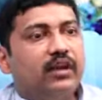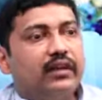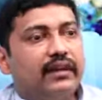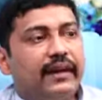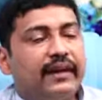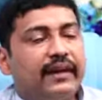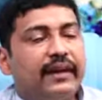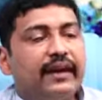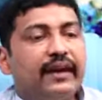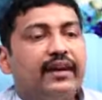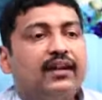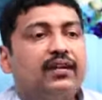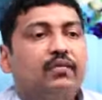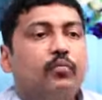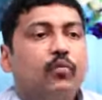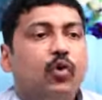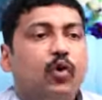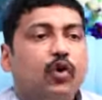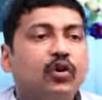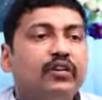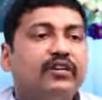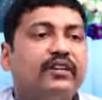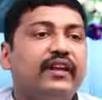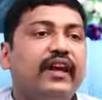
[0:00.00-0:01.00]
they get
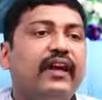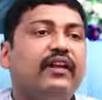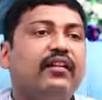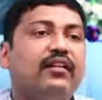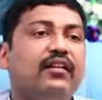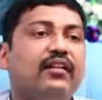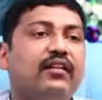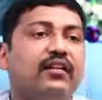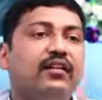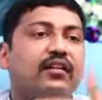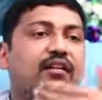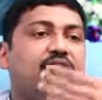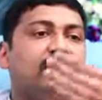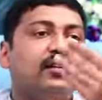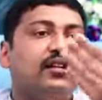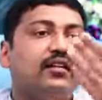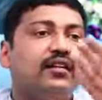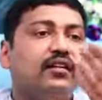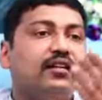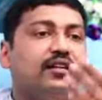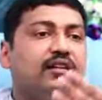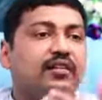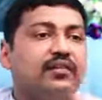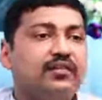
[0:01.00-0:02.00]
more than
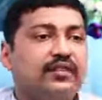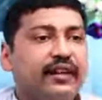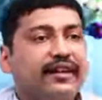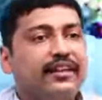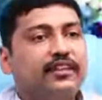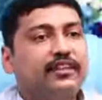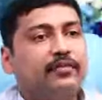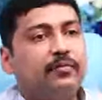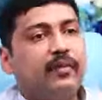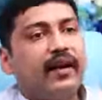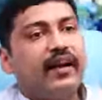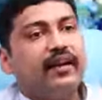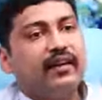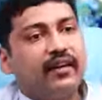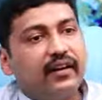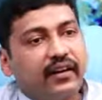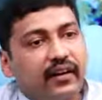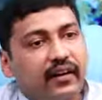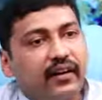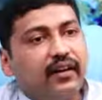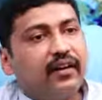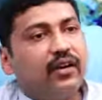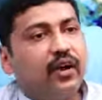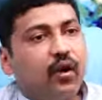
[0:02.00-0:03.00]
uh,
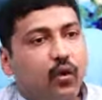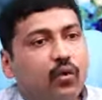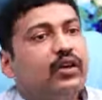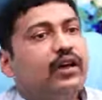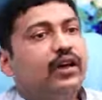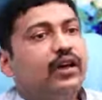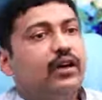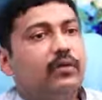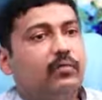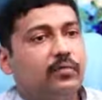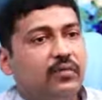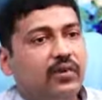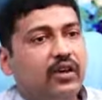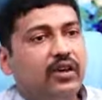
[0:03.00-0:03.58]
satisfactory outcome